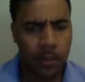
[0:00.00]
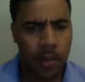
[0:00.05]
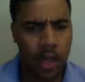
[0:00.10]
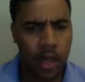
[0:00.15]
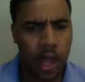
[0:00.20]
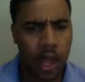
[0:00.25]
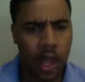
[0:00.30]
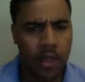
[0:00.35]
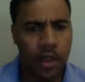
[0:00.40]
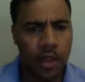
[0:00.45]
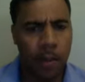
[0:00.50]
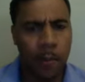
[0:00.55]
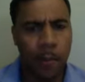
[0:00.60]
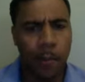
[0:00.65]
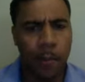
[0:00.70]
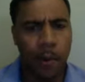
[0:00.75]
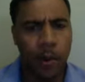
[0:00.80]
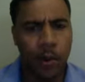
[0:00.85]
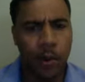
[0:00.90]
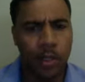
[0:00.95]
and they're
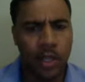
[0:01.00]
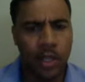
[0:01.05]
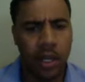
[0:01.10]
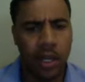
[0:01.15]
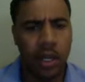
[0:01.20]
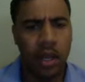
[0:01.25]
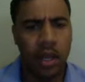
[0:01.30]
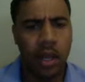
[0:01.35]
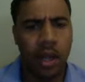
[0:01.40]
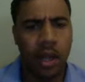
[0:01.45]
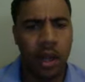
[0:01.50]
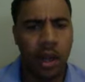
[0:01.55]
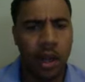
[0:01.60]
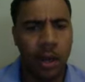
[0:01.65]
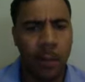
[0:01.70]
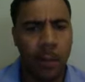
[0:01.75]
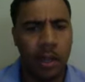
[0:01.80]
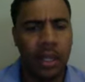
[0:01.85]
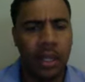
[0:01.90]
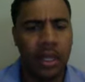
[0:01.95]
proposing
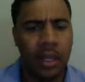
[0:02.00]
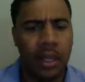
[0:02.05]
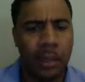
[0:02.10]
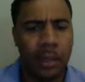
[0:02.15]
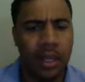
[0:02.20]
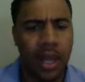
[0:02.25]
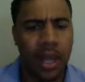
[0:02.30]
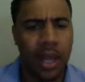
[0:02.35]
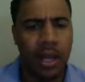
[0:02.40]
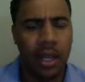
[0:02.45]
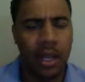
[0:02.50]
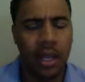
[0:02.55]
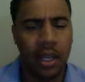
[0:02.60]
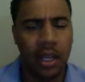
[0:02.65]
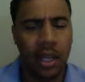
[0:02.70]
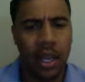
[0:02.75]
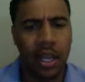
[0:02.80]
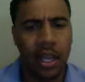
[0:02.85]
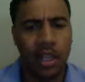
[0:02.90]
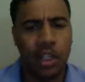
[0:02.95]

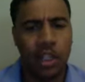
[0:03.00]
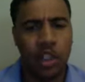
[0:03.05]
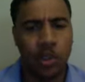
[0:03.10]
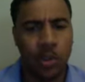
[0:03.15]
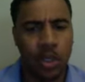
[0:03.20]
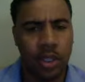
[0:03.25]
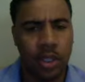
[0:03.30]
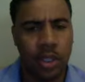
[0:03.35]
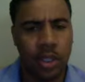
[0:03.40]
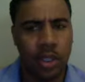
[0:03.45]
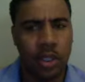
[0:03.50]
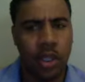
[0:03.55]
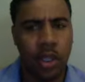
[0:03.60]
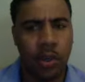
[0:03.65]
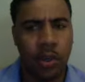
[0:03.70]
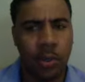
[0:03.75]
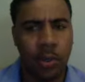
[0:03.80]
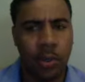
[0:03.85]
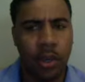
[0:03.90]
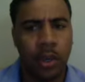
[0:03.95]
eliminating English
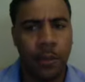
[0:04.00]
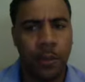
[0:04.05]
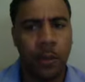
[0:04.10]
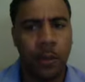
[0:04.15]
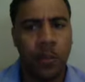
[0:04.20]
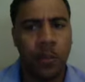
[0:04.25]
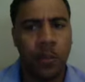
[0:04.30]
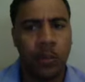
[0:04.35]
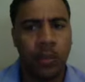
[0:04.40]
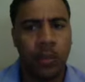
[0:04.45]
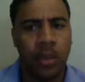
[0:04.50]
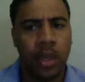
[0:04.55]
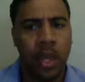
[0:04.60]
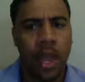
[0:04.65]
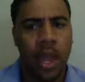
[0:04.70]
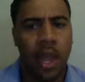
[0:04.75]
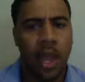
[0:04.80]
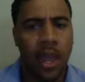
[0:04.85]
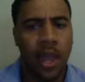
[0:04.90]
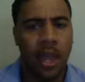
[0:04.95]
363.
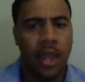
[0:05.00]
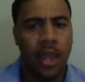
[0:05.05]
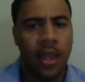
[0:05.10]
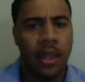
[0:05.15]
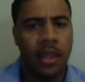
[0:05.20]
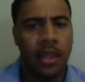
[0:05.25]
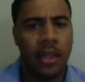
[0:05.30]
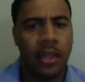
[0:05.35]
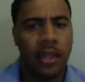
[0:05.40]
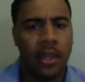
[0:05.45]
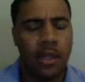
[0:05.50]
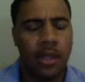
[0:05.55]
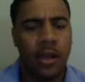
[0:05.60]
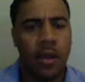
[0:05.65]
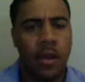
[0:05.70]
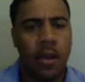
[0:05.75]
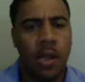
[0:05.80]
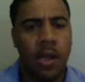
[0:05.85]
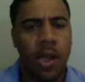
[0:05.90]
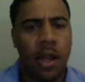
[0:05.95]
And
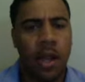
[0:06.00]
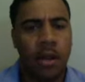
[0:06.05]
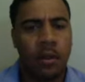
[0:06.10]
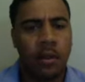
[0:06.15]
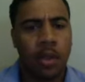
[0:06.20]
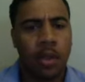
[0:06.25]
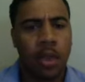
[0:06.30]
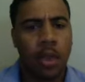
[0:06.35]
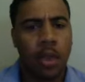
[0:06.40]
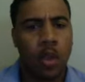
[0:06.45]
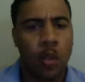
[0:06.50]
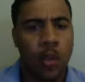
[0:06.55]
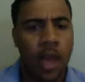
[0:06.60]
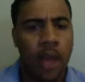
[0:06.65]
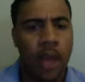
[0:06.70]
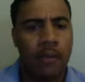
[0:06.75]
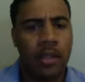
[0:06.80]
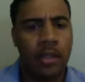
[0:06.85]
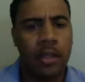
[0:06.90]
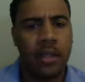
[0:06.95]
we
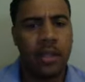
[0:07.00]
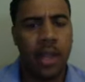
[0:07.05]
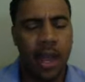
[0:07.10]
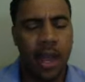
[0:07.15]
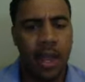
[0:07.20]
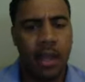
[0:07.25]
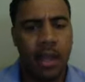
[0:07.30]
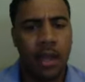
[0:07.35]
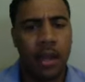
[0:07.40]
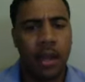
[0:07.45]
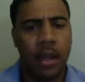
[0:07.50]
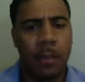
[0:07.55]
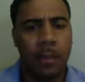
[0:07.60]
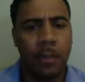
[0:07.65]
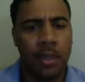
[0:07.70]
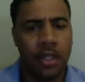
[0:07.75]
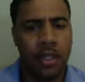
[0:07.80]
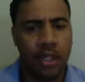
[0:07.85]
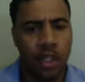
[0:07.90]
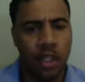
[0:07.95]
have to take a
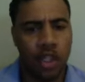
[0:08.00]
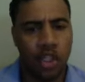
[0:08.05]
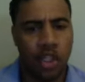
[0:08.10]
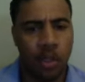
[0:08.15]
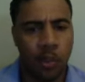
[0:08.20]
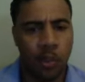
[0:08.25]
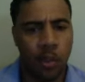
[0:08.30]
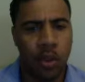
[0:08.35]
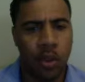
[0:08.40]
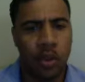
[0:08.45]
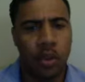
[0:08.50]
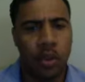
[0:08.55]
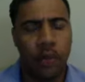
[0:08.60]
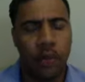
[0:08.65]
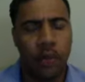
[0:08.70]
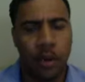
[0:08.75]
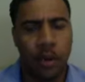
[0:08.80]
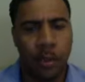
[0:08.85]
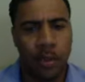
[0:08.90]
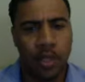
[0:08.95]
position, whether
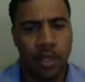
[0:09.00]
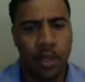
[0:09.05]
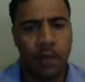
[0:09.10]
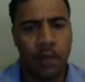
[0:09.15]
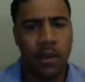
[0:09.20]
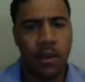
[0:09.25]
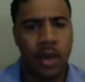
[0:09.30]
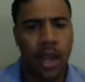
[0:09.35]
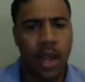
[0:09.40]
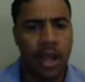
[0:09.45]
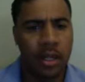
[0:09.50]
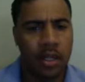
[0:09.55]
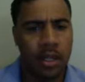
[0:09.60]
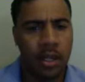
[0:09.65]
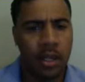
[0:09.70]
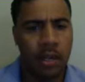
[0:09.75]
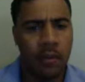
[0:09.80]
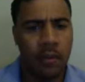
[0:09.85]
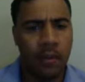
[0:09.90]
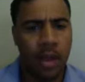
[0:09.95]
it's affirmative or
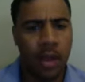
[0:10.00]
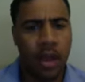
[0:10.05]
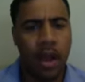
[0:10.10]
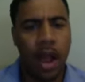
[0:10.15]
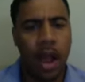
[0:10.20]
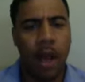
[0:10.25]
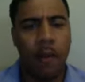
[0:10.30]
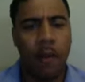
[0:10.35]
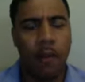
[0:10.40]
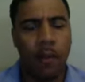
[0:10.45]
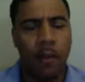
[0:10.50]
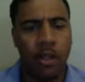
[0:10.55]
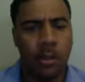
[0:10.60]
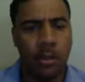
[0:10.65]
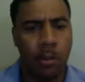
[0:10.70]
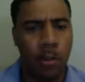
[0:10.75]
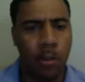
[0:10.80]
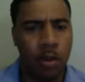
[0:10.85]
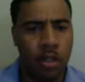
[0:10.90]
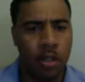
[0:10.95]
negative, and how we
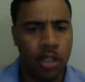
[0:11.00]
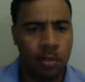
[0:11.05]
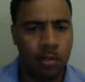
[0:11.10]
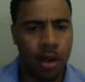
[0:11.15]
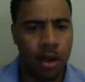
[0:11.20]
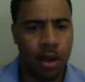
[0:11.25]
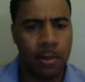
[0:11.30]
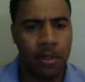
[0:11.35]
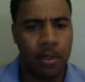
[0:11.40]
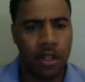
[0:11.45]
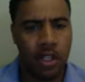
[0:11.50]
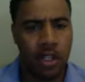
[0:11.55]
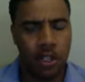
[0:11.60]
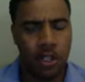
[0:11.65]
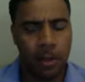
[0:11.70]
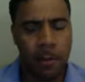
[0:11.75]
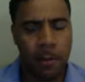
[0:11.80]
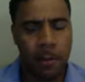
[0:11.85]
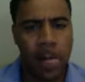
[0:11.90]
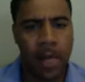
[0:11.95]
support this
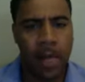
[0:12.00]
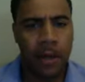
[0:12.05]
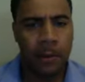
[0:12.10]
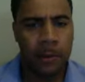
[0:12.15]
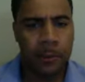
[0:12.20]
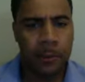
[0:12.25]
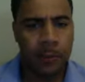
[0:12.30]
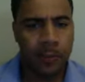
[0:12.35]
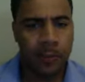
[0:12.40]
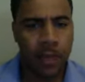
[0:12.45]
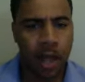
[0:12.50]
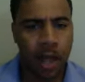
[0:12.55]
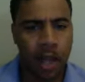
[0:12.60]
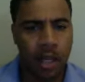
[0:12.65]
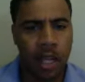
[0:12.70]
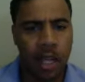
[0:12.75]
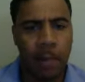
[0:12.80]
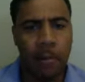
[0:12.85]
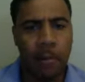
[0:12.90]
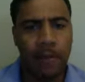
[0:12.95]
proposition.
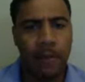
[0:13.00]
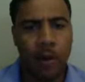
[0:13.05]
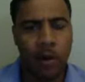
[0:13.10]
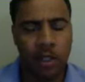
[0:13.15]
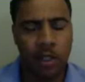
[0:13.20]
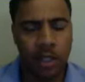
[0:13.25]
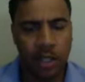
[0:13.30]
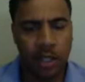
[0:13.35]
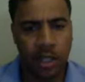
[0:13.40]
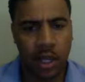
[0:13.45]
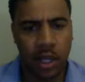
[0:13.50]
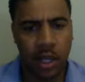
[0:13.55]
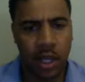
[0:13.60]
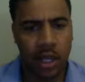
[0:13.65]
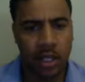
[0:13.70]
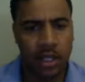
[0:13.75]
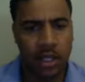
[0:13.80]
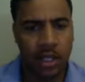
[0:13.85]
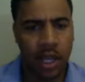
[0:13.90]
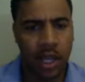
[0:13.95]
Let me first
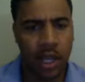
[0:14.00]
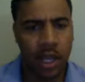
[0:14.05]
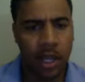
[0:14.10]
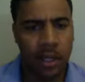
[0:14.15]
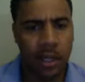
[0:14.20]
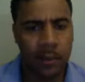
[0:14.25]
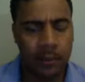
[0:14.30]
say